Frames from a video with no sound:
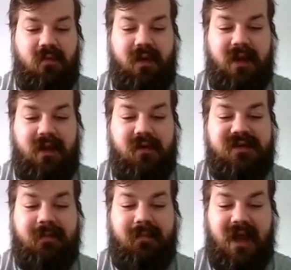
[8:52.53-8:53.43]
we can
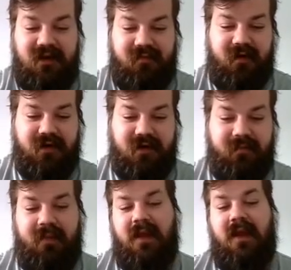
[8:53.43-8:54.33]
use the match
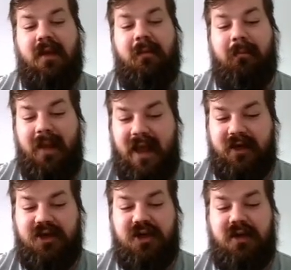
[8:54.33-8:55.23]
function,
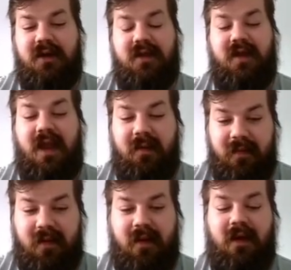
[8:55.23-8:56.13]
match the
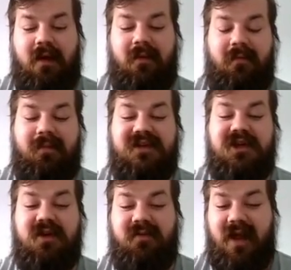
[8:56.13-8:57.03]
uh,
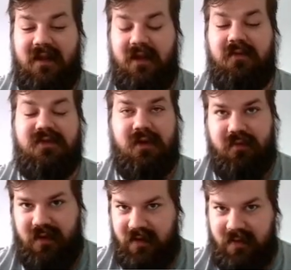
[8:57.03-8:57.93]
position value,
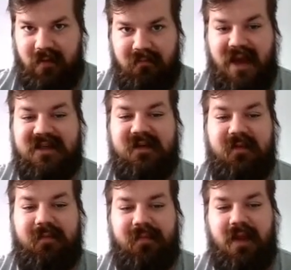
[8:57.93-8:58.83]
so the
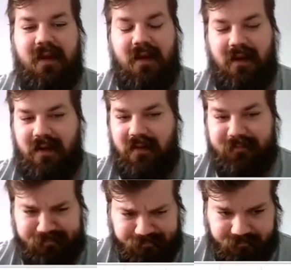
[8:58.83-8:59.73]
maximum uh,
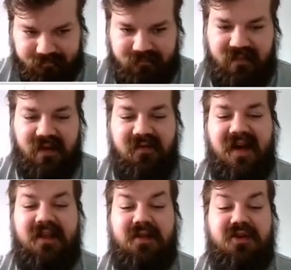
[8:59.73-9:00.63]

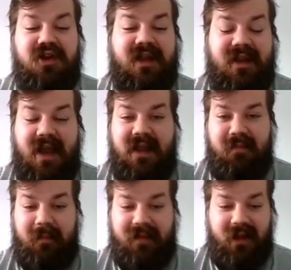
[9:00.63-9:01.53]
value that you can
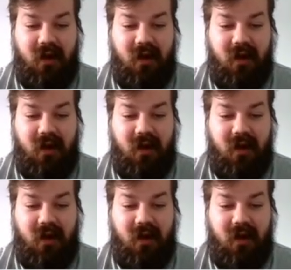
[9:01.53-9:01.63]
get by playing